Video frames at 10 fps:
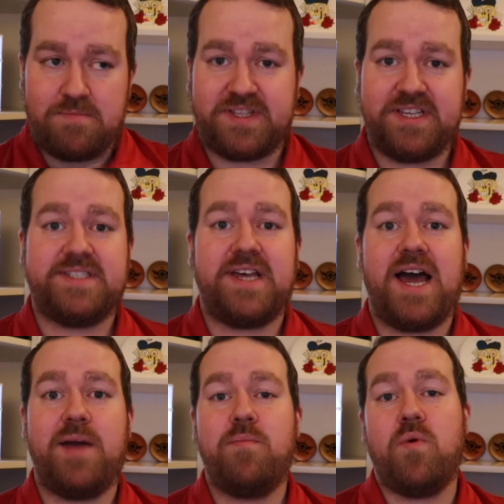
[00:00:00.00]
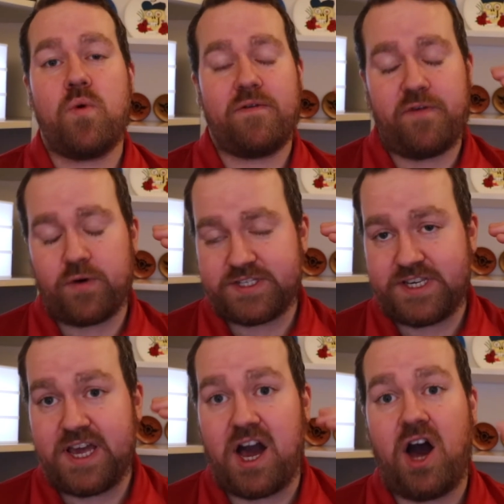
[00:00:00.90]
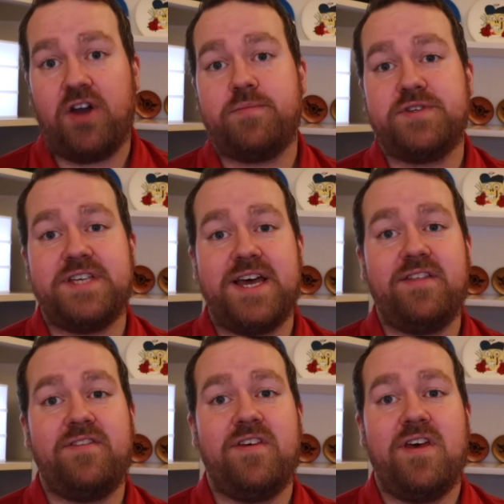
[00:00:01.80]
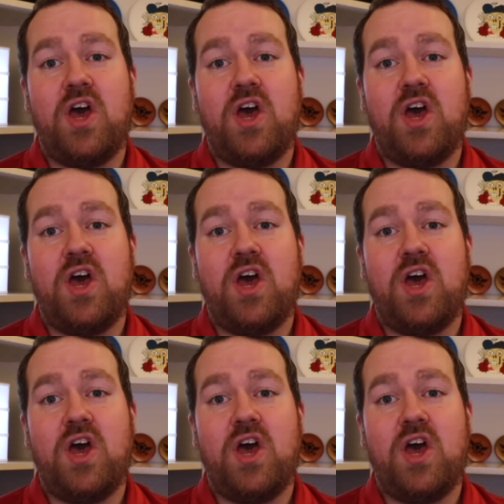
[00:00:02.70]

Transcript: But this time we're focusing 100%